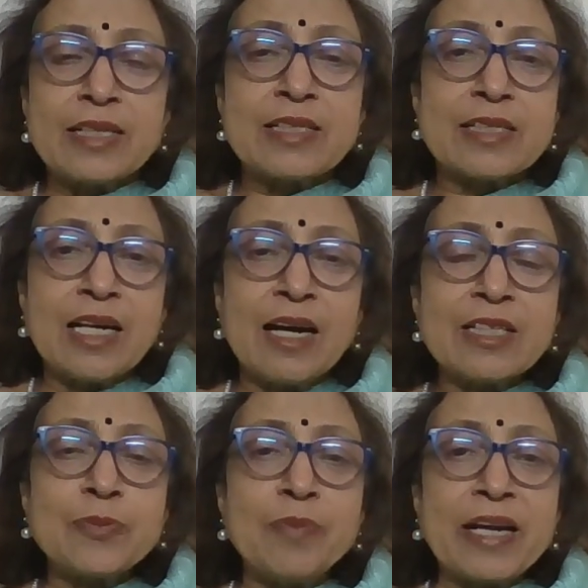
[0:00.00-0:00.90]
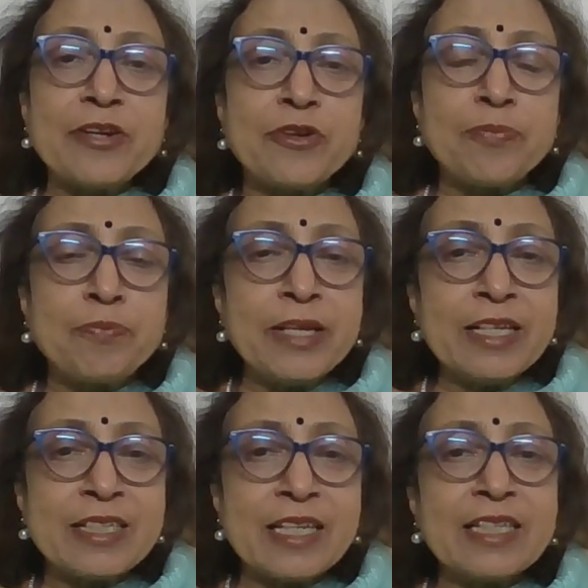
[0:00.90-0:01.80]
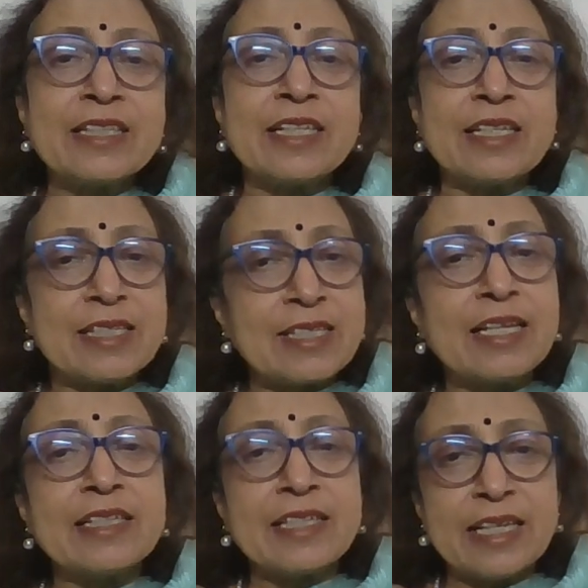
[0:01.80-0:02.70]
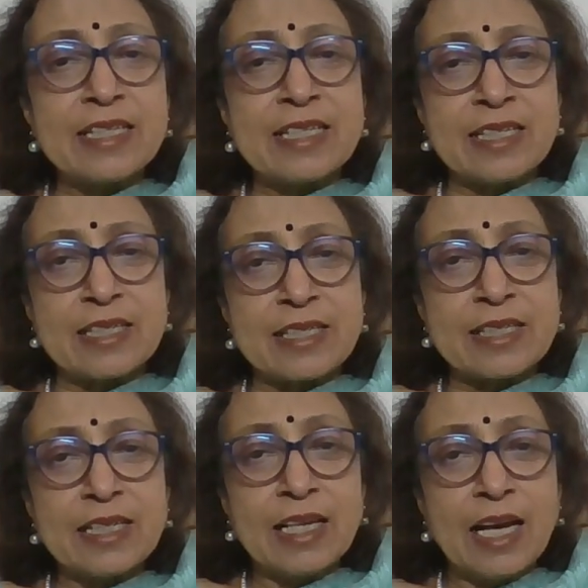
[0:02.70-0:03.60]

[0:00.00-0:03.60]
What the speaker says: Start by repeating these sentences.